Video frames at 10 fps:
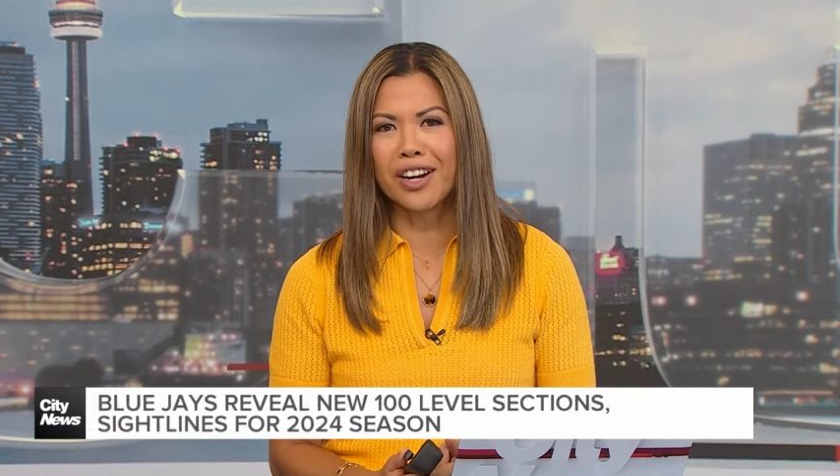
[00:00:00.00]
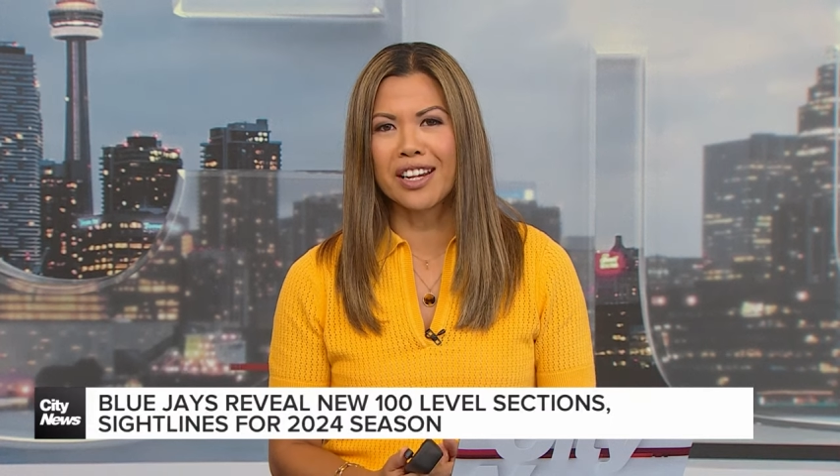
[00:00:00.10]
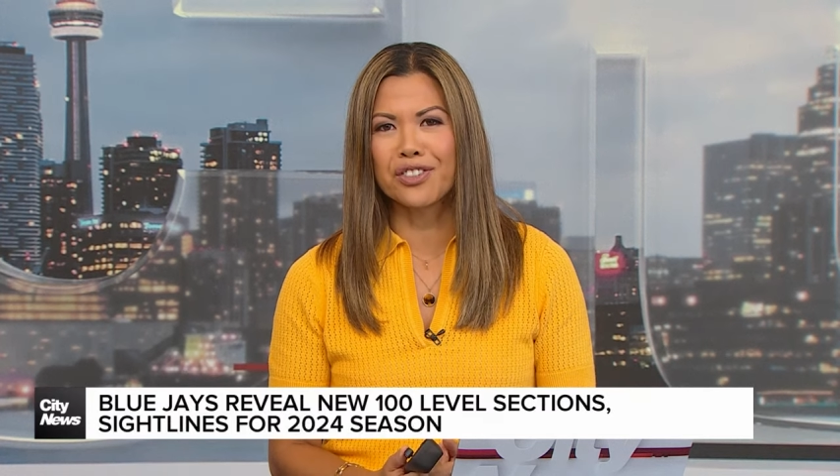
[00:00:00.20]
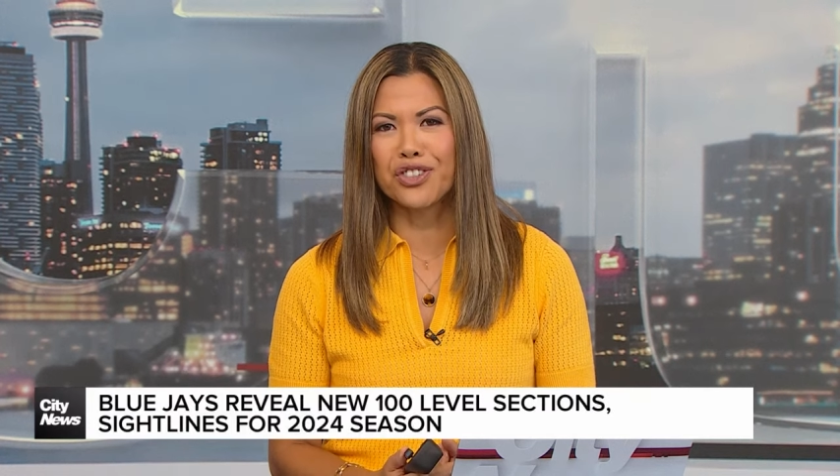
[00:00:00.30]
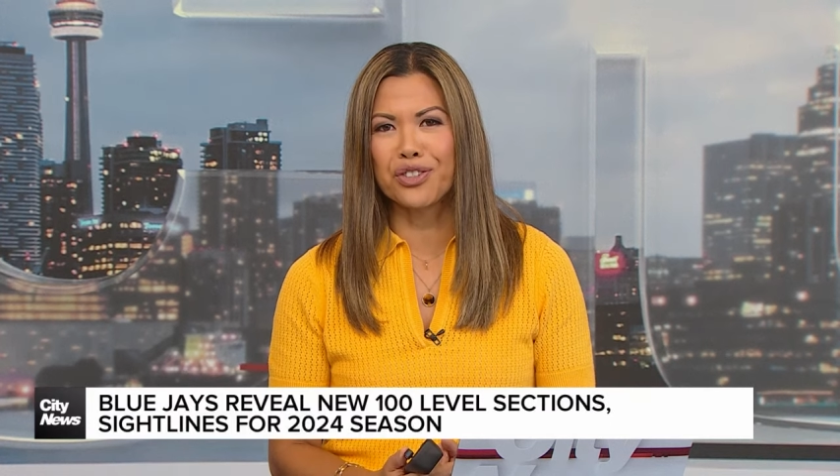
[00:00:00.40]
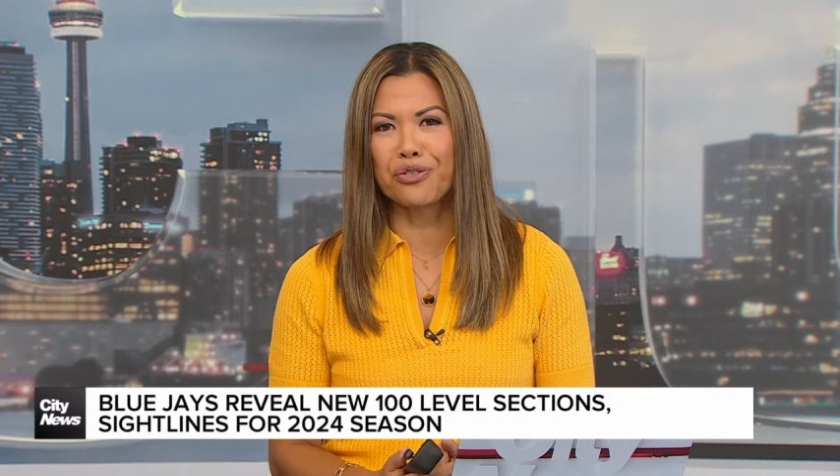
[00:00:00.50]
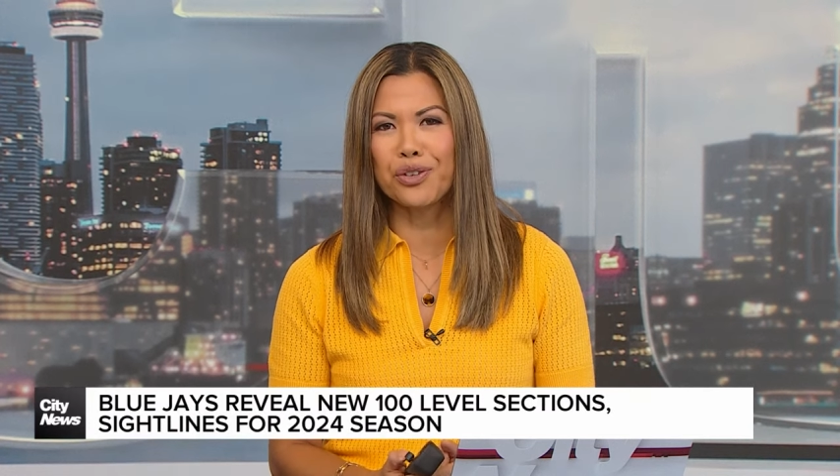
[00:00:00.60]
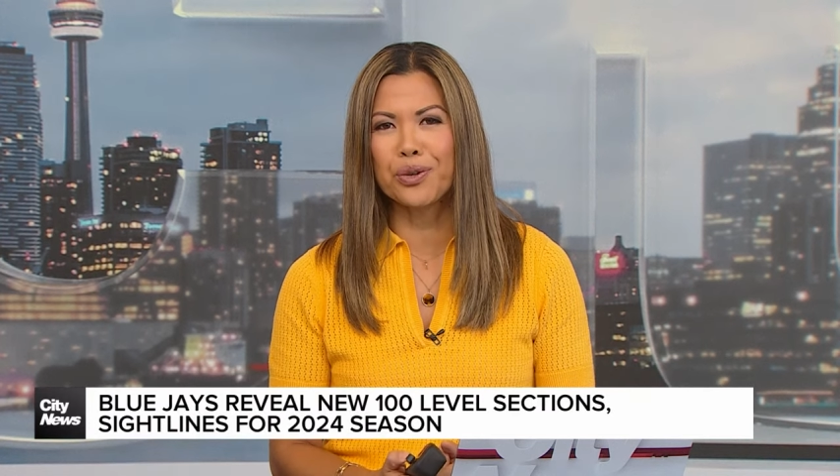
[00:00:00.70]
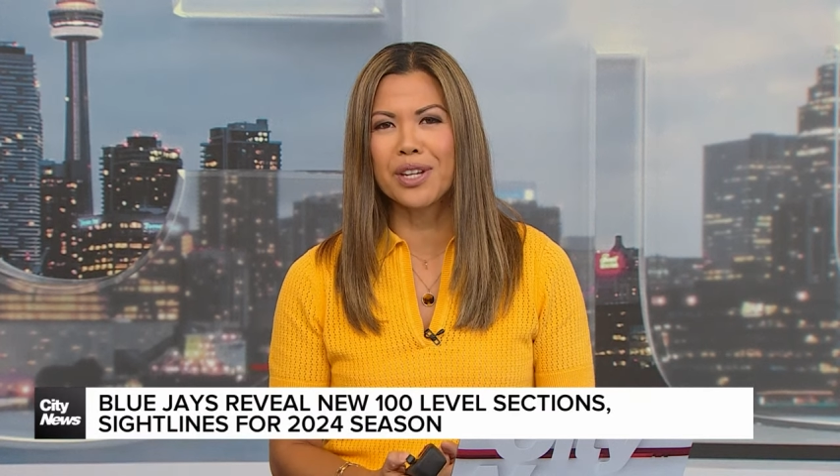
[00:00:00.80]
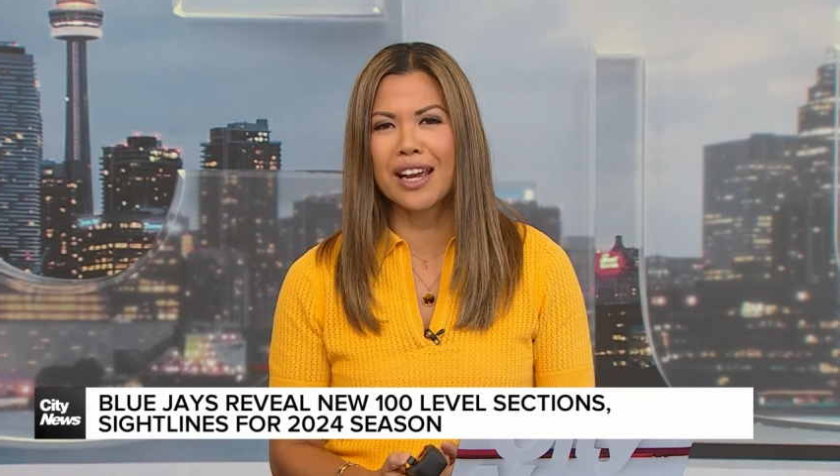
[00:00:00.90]
it is just a
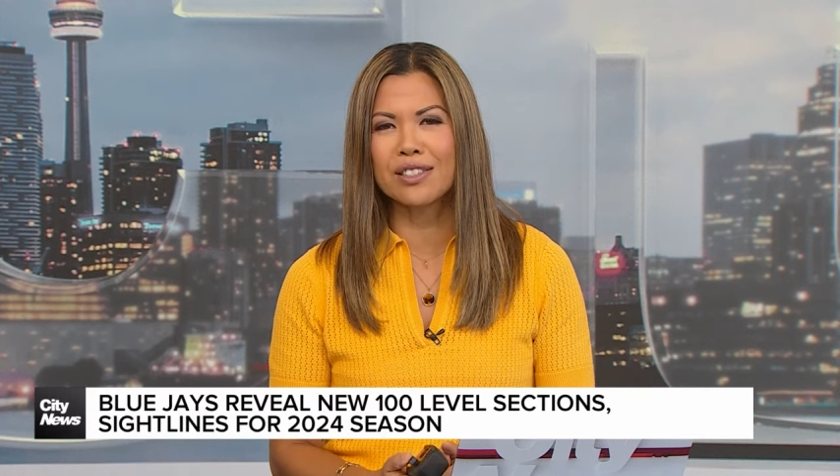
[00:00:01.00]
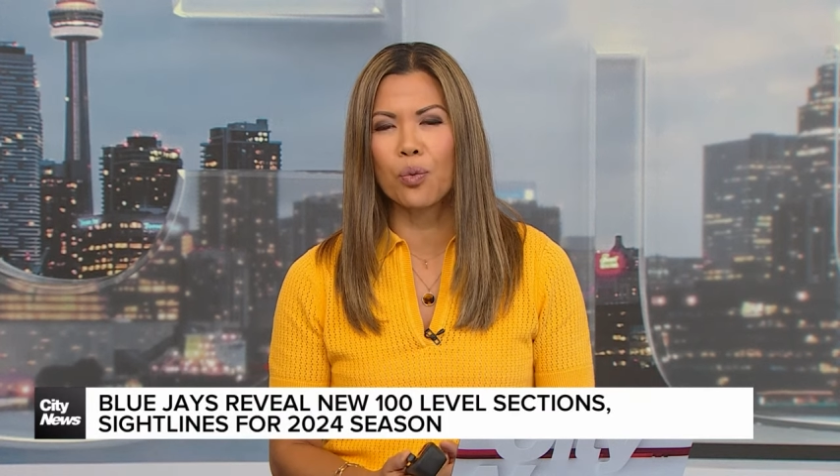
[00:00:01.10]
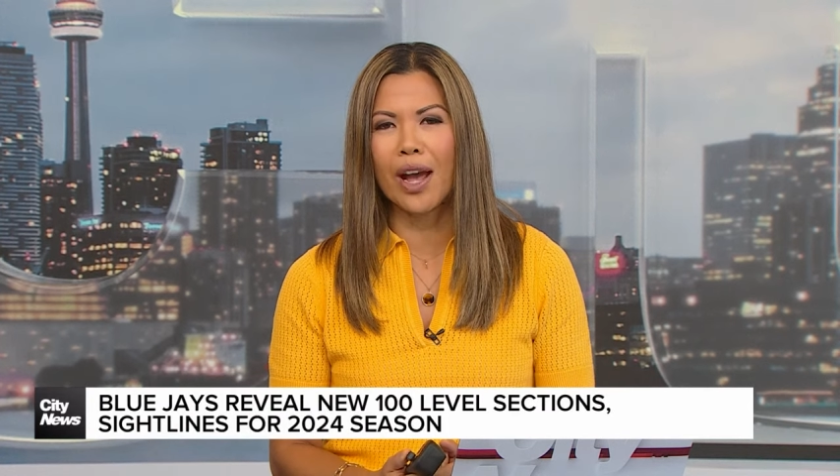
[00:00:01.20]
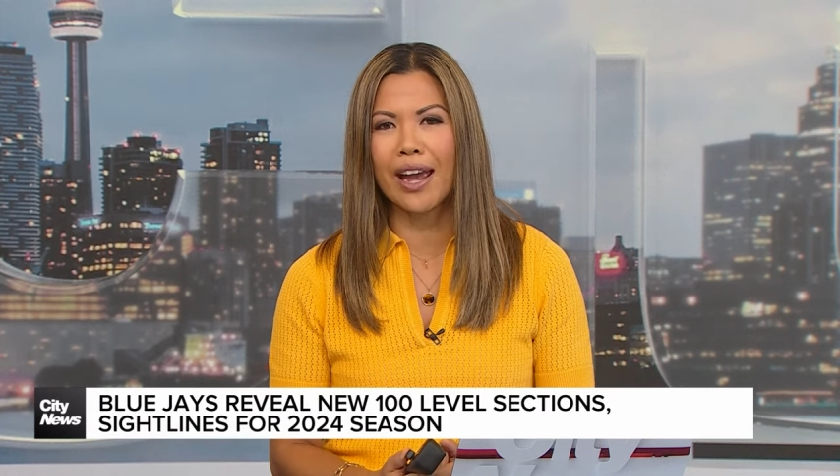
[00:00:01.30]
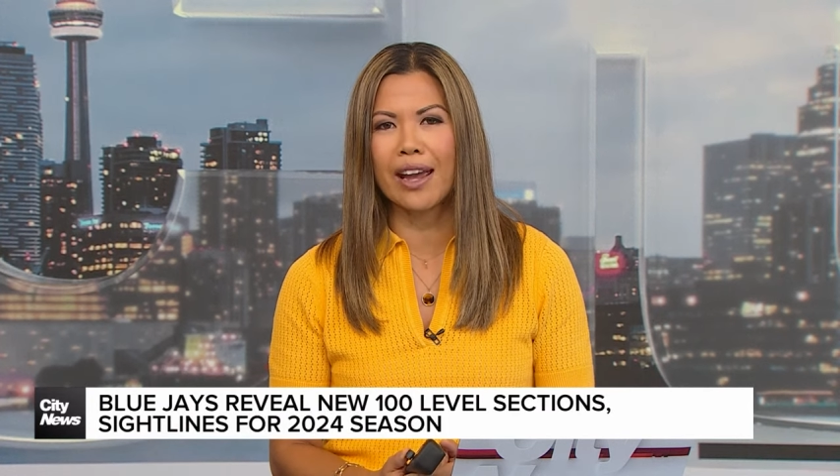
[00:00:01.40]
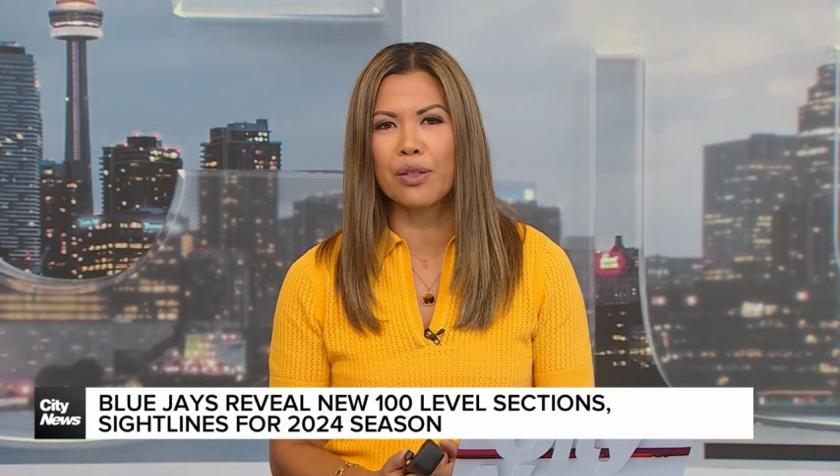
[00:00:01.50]
few days away.